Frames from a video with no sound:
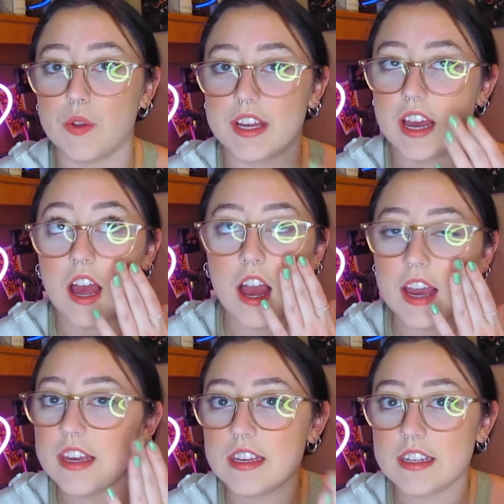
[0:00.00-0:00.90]
Like,
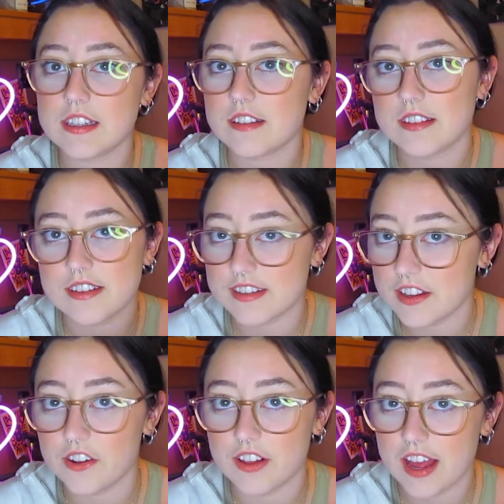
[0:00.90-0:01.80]
I
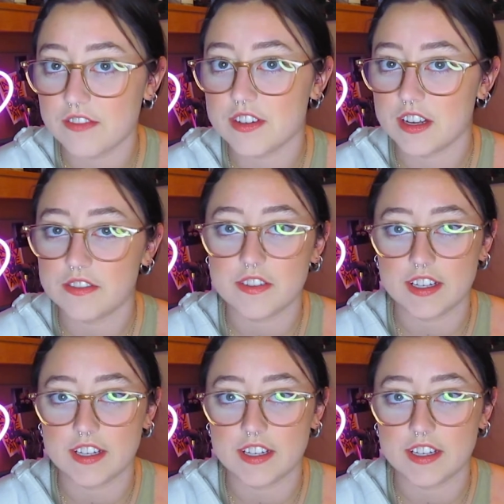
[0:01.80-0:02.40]
still have stuff